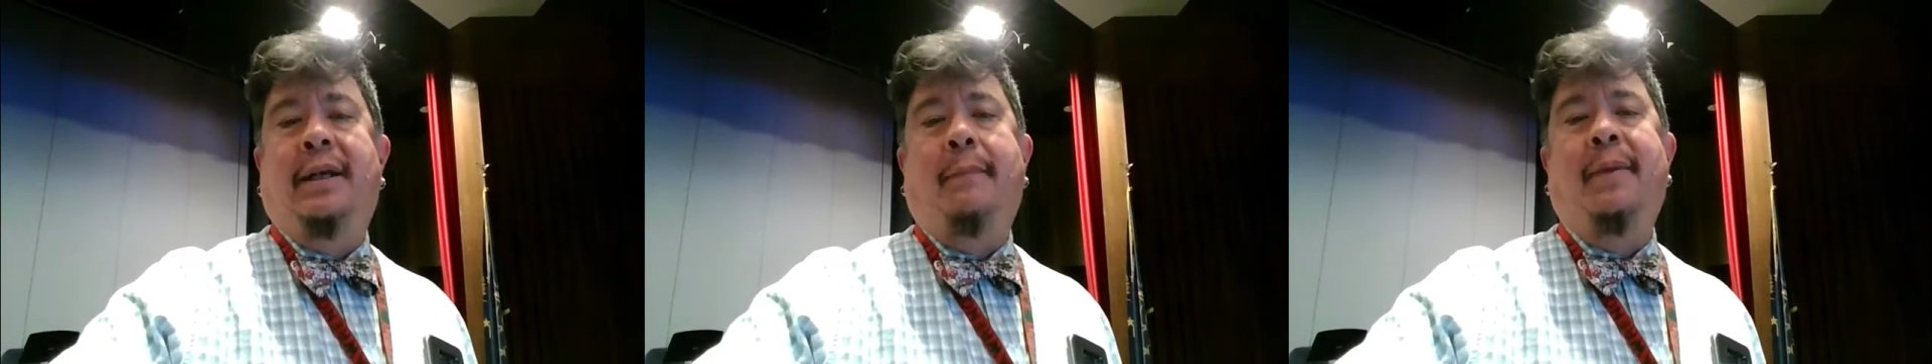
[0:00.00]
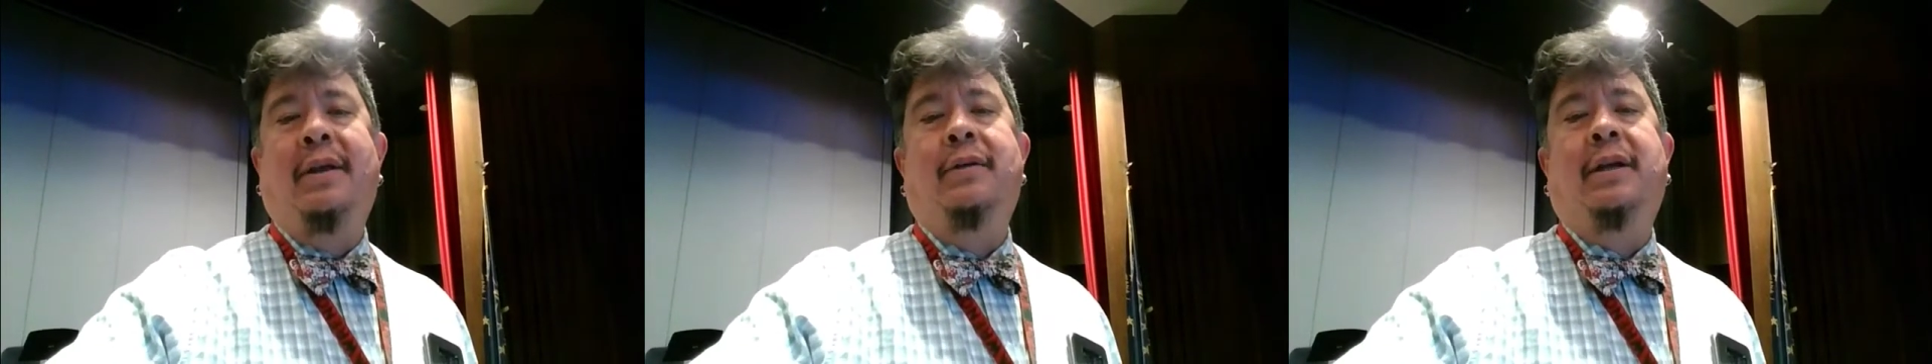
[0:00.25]
I
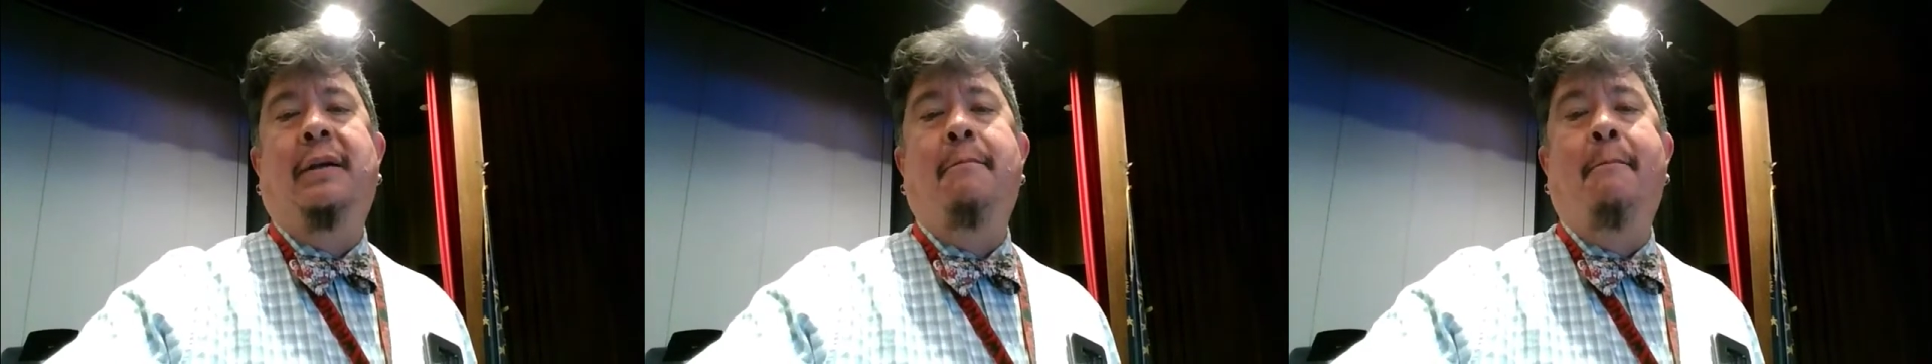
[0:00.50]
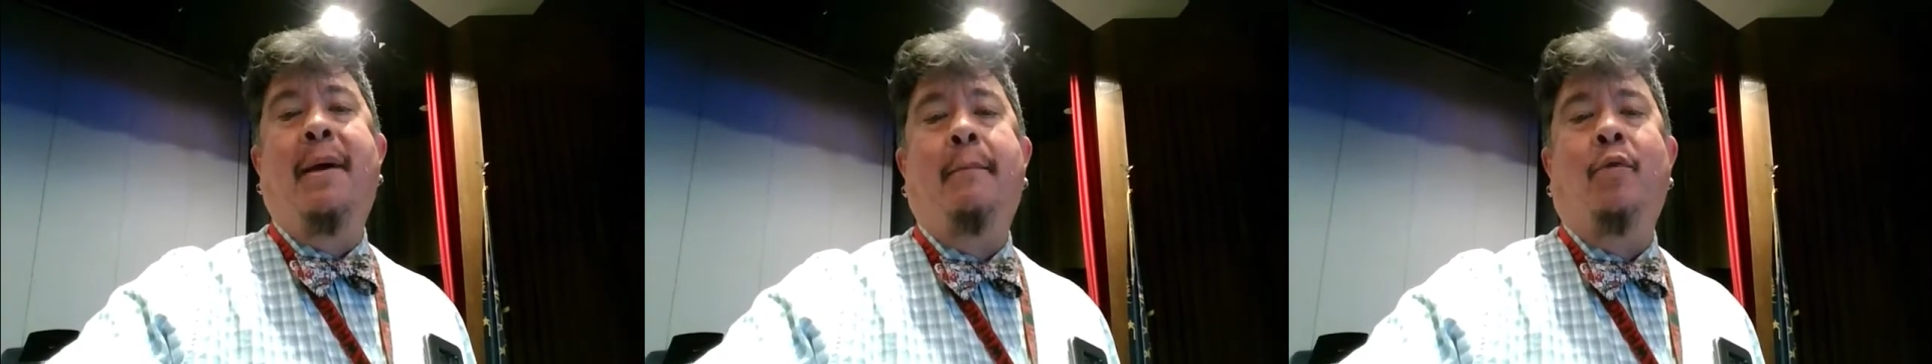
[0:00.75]
bet you can
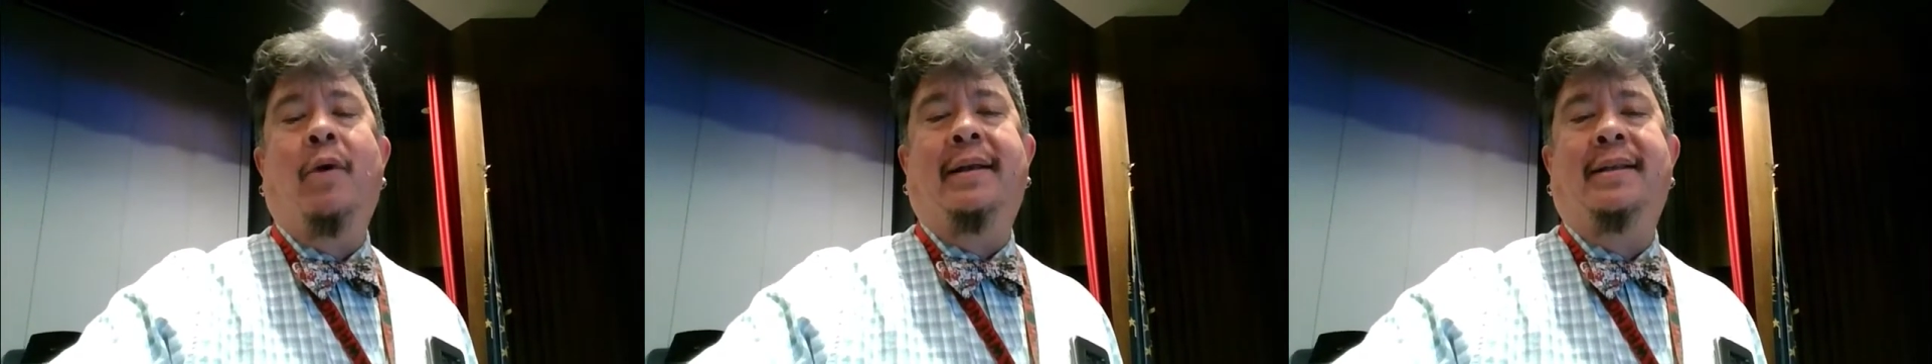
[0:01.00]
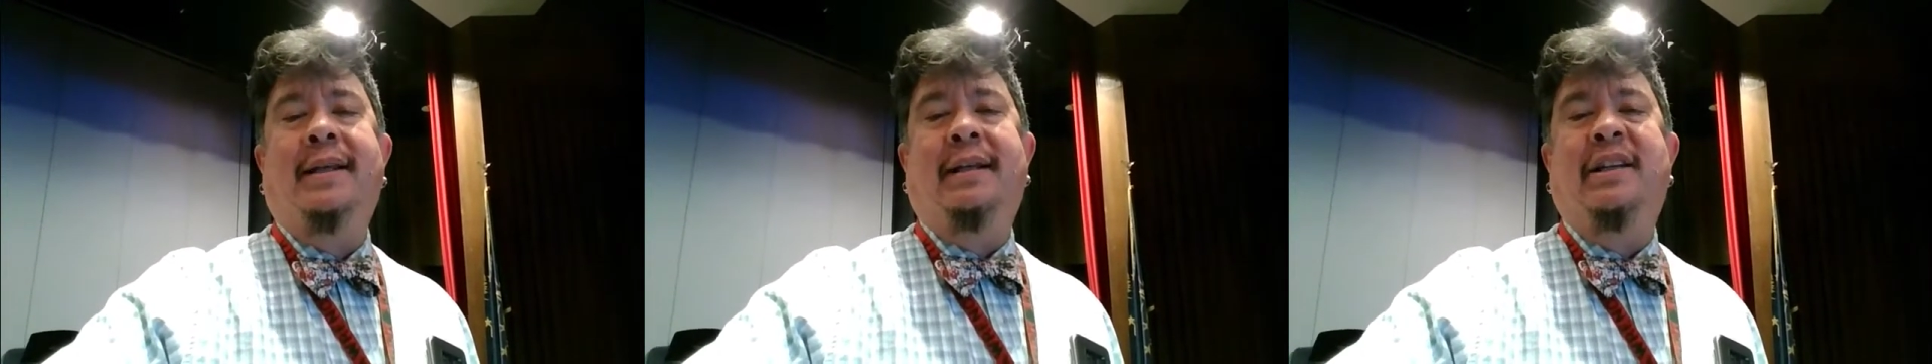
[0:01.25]
memorize
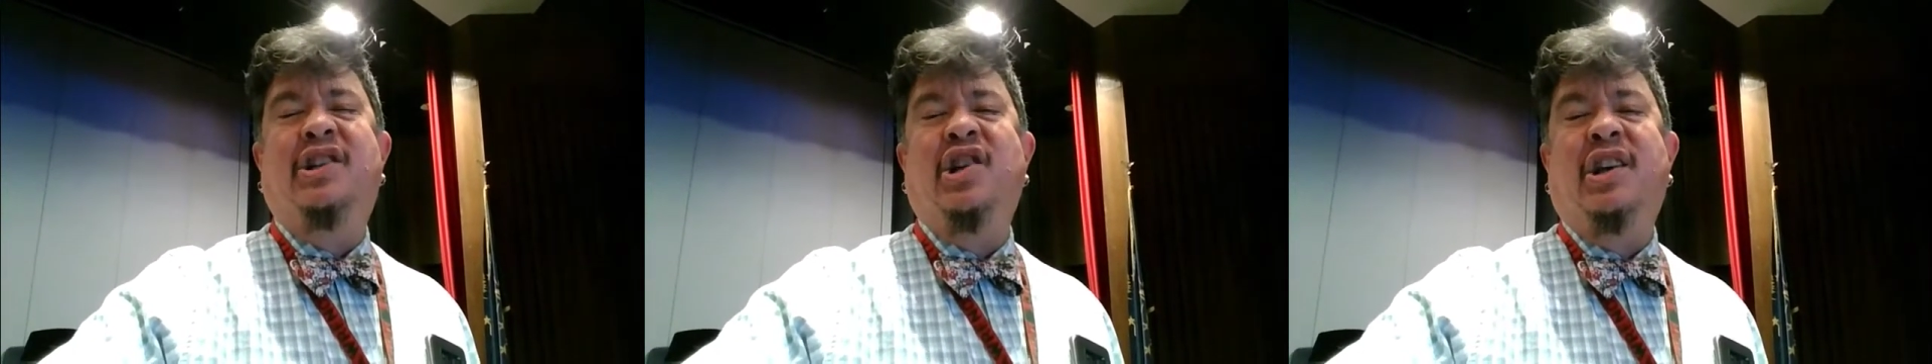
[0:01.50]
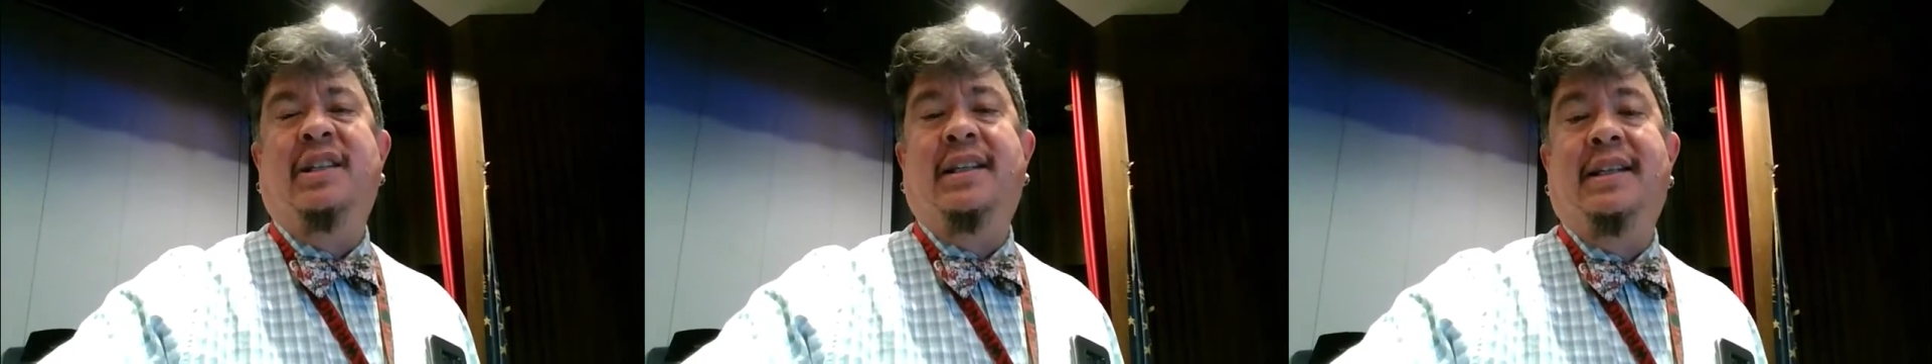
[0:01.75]
it in
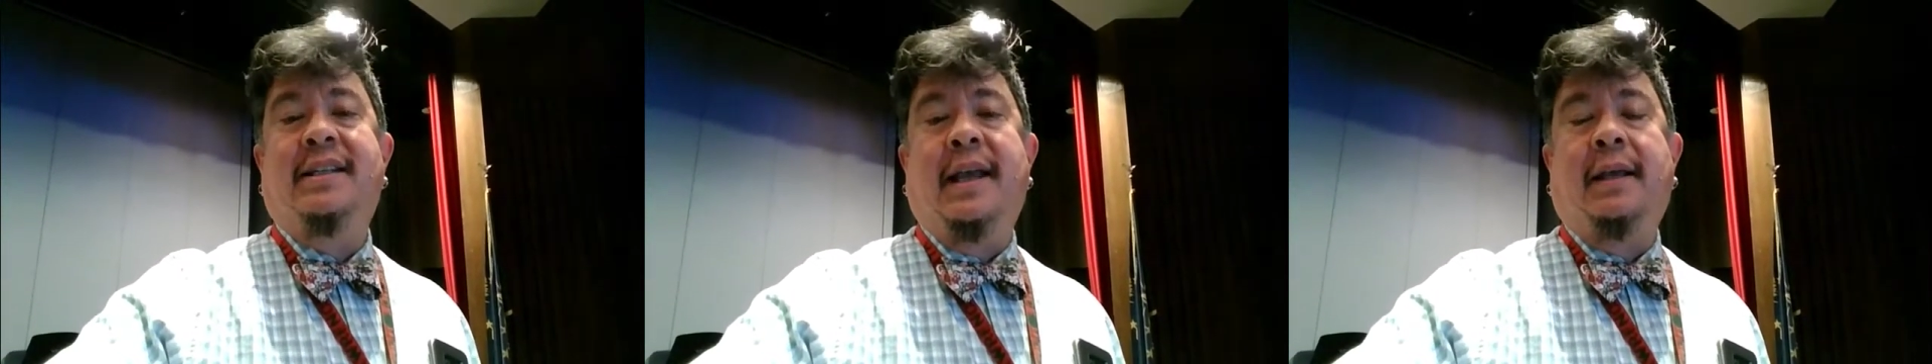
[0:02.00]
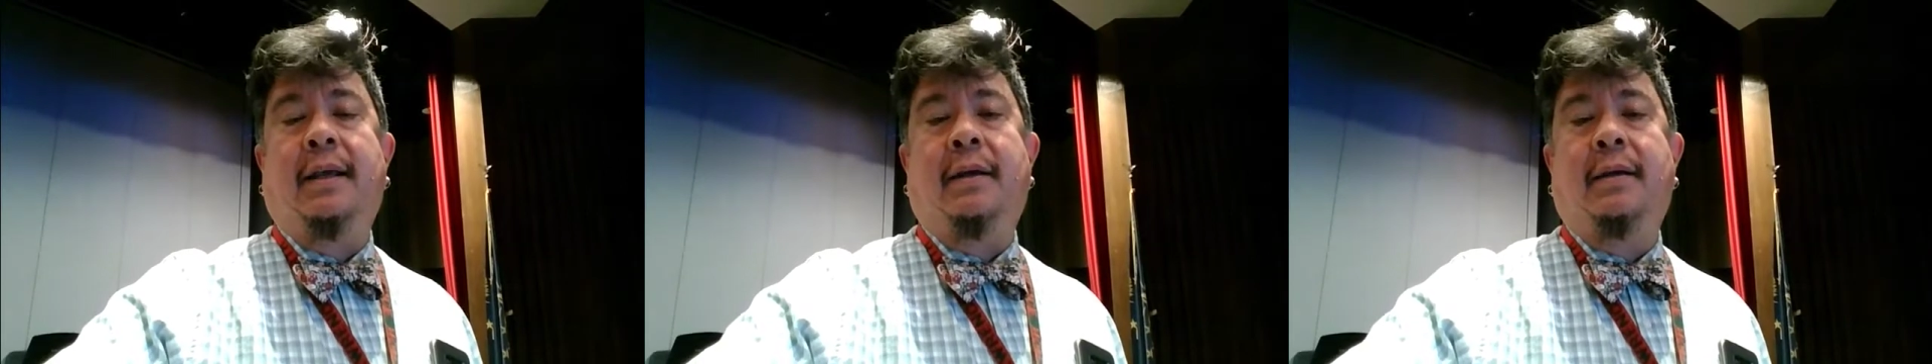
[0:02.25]
just a
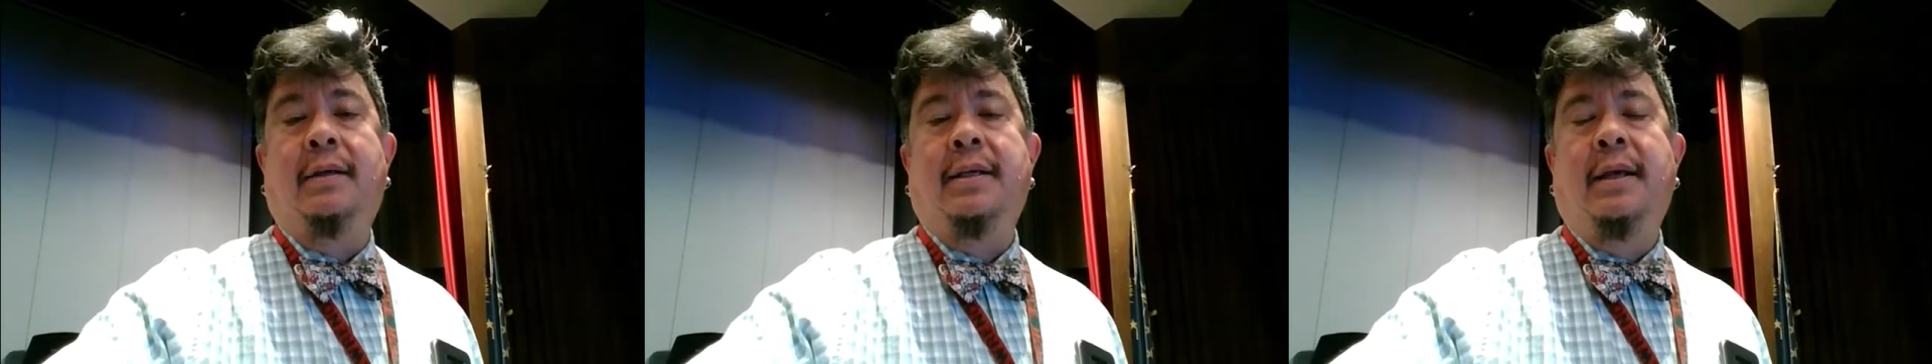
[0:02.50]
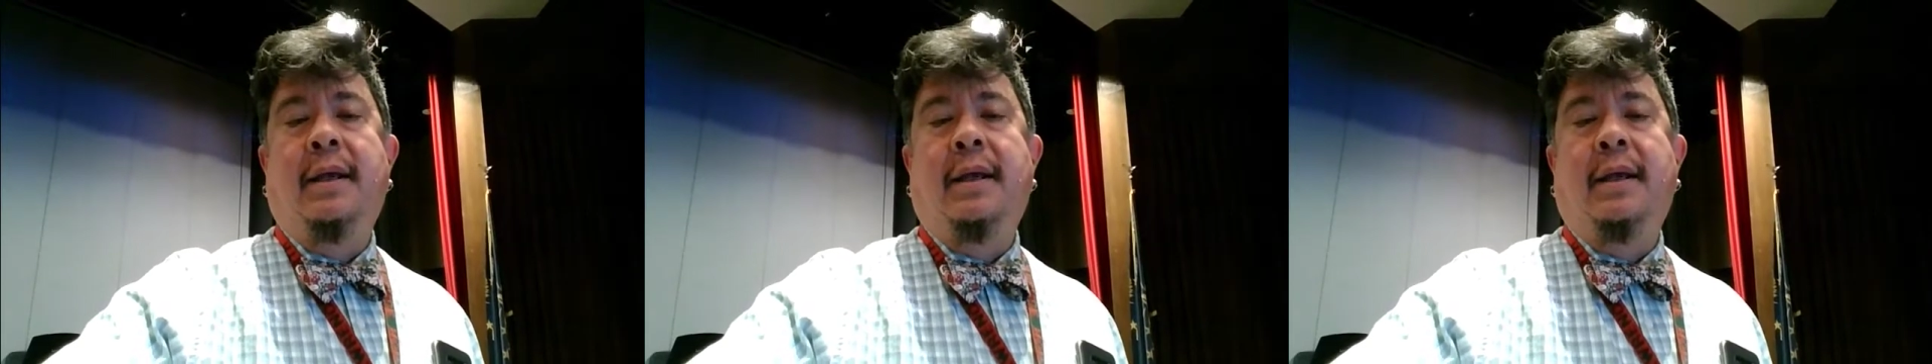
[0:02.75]
second.